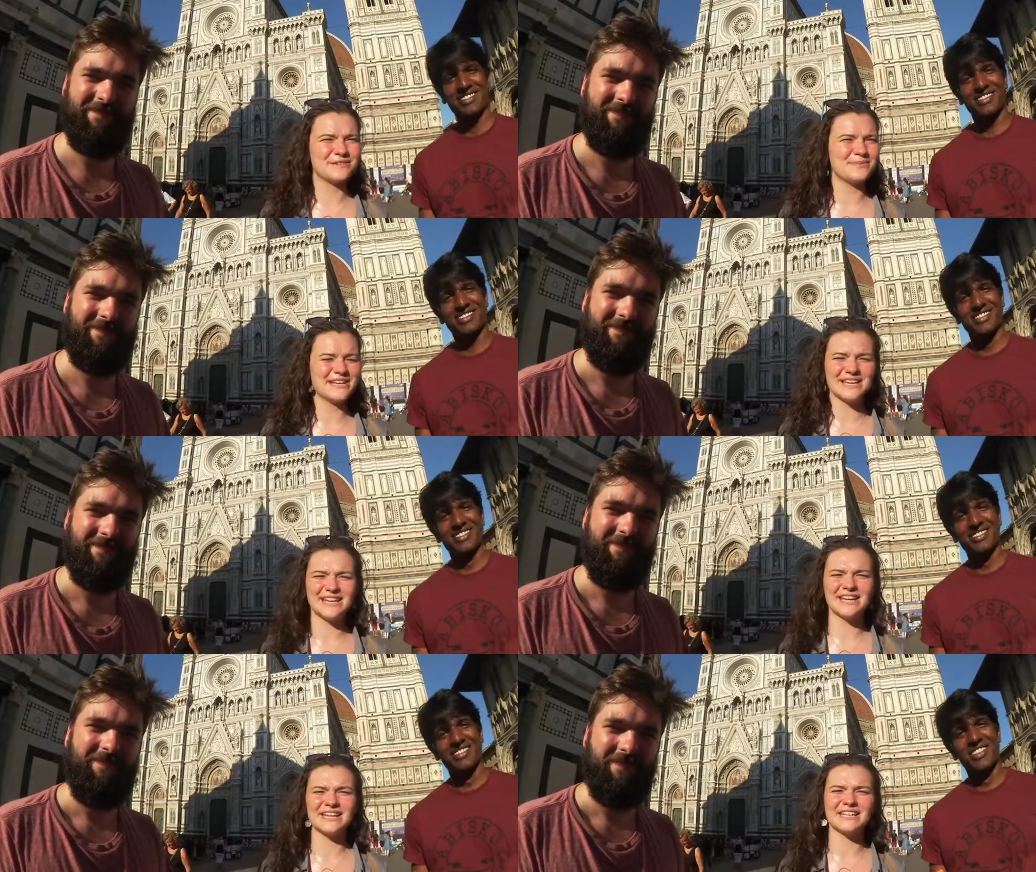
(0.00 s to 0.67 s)
Speaker 1: to
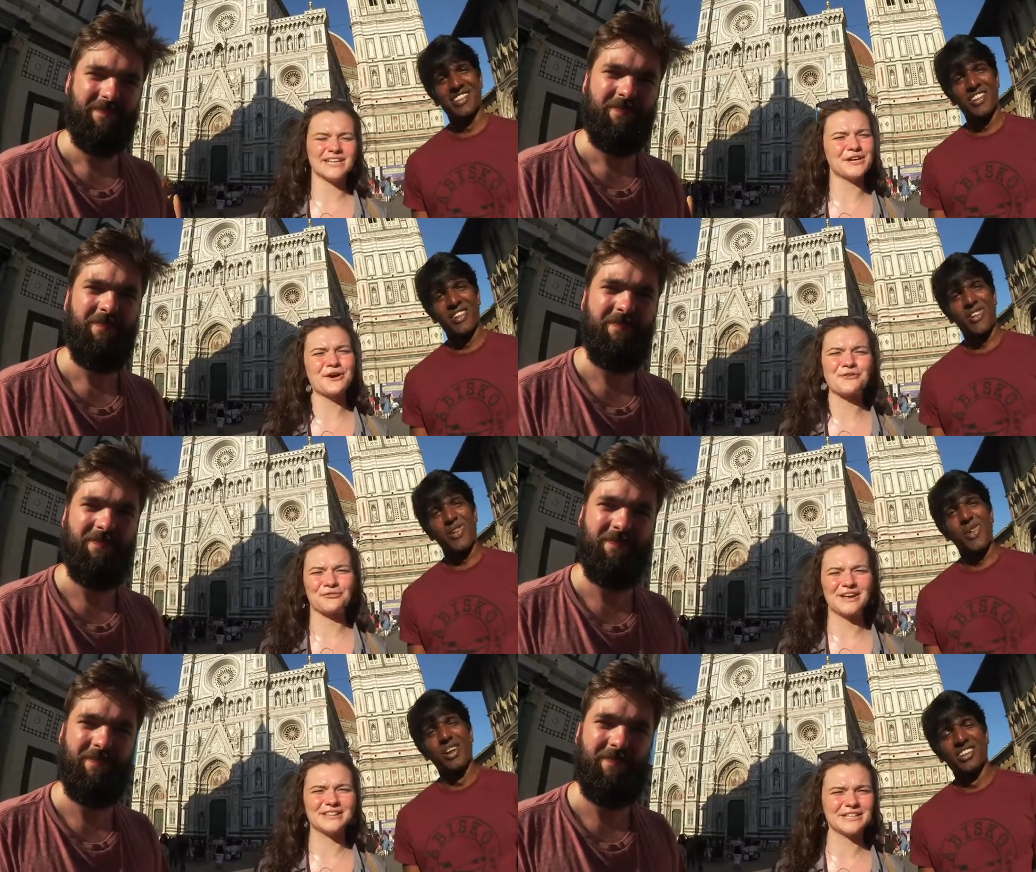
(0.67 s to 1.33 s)
be an
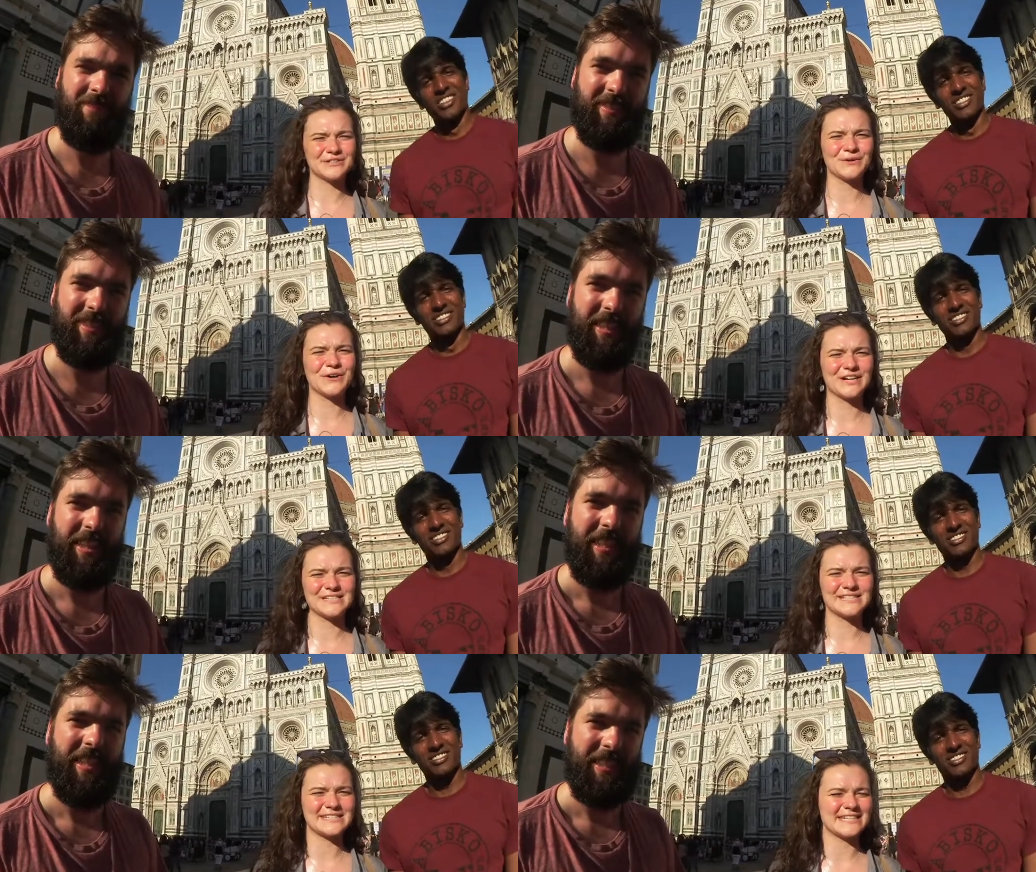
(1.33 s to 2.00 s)
eco-friendly
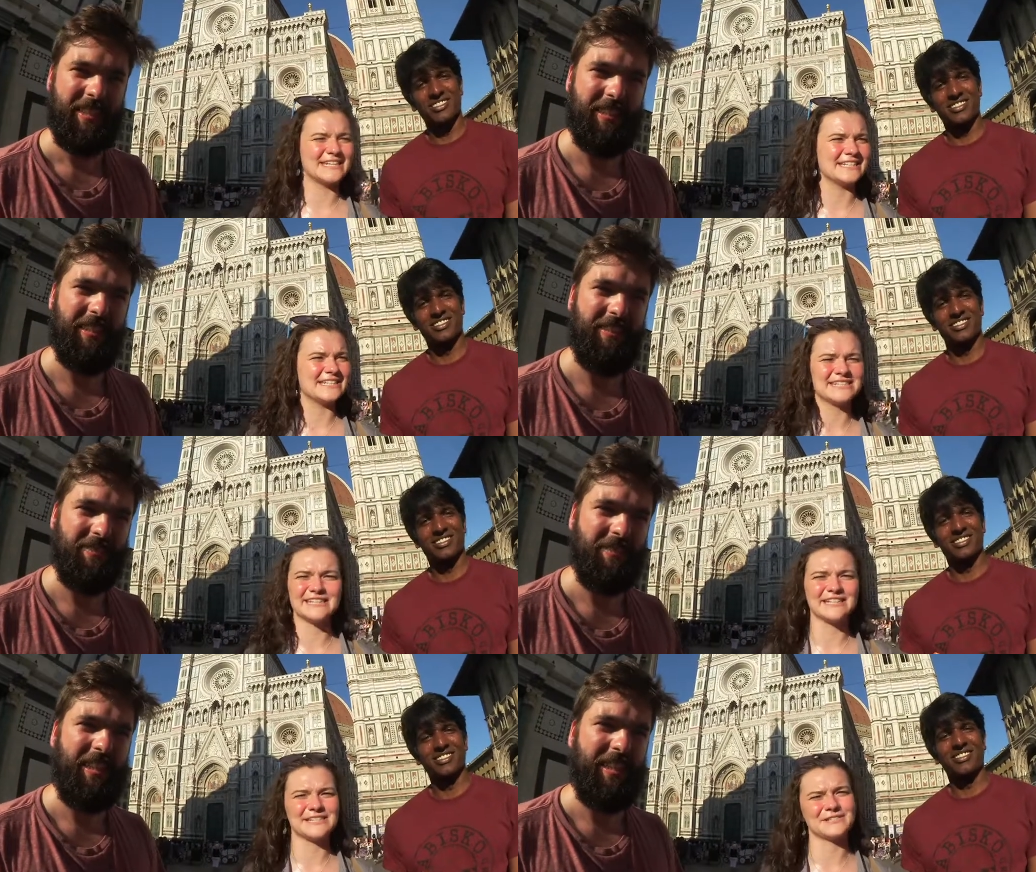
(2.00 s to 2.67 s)
tourist in
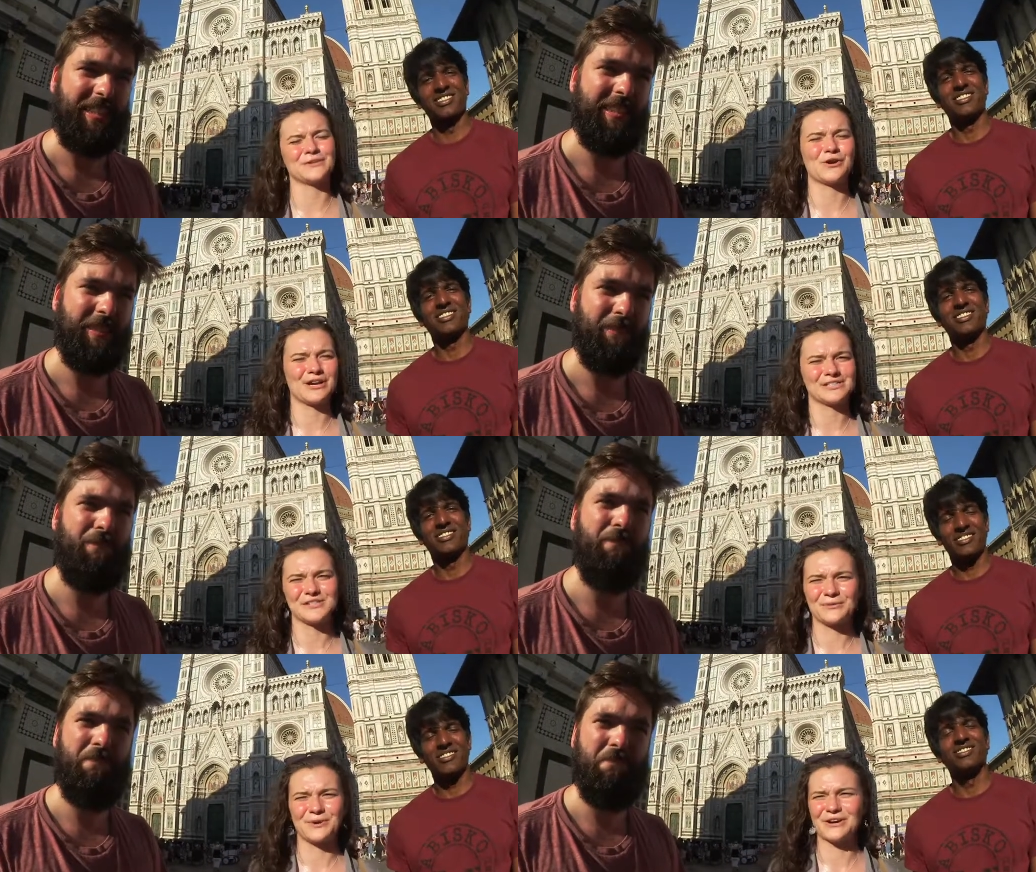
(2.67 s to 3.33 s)
cities across
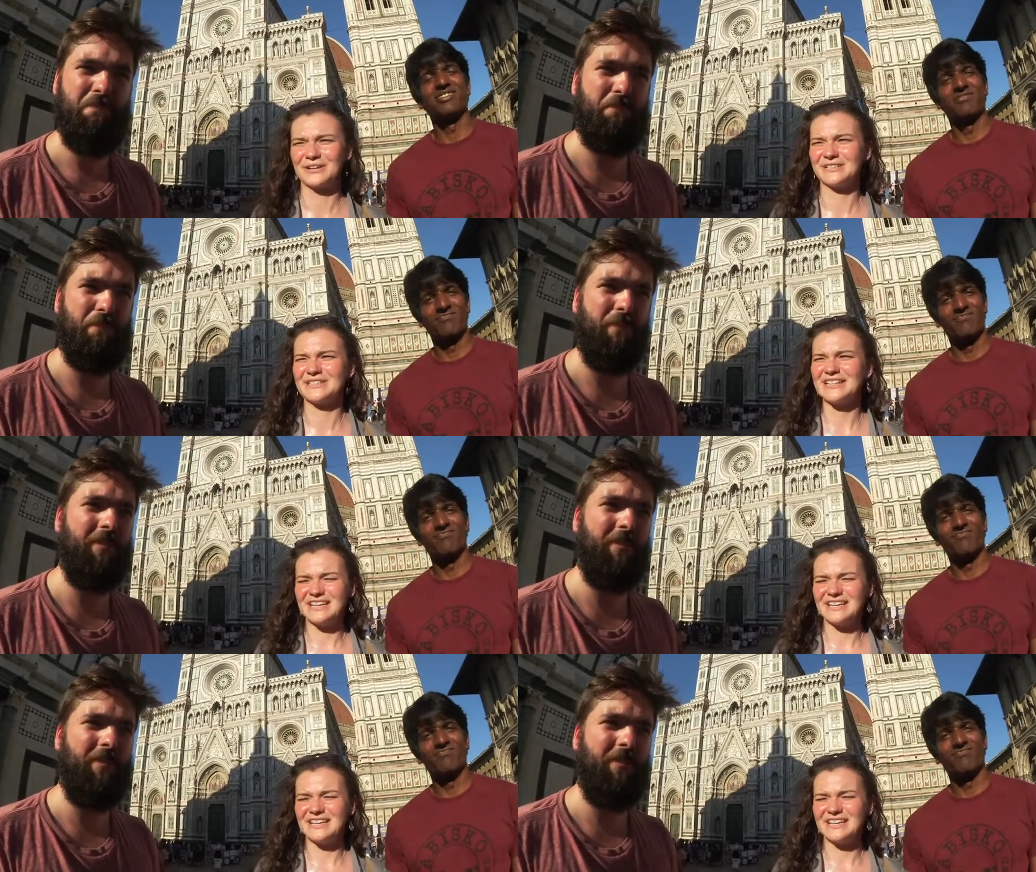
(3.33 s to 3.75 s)
the world.